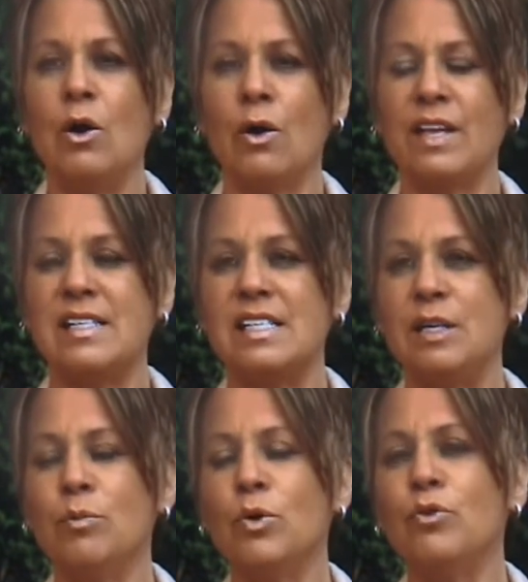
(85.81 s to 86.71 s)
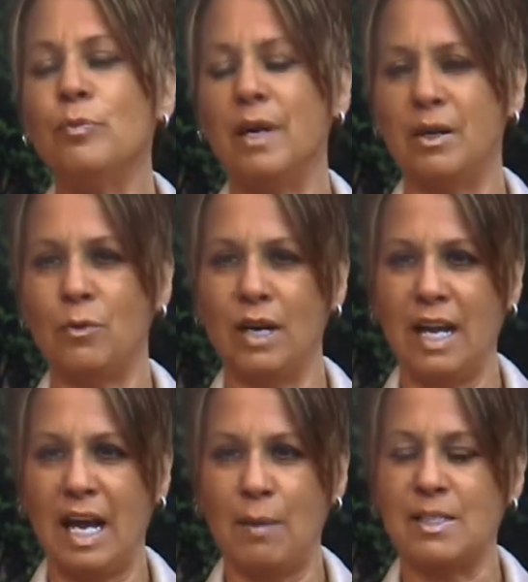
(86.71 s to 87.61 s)
or they see movement and what
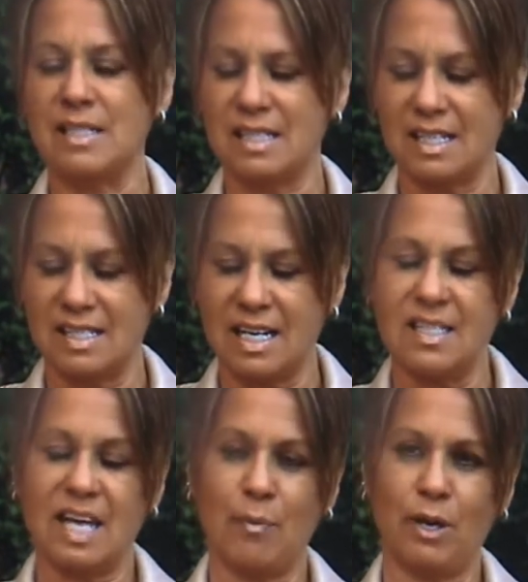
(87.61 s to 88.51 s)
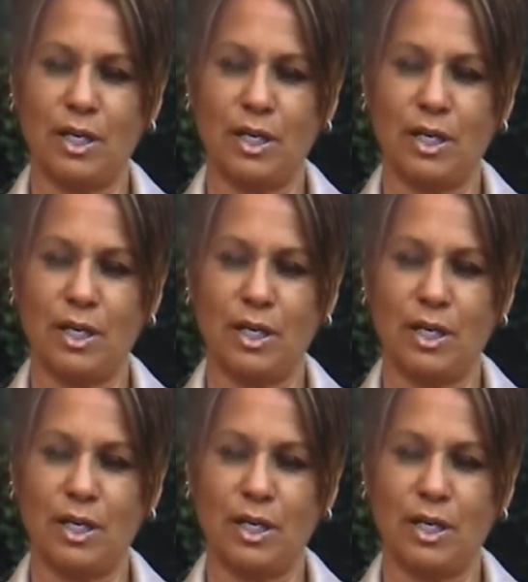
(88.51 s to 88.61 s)
happens is it sets that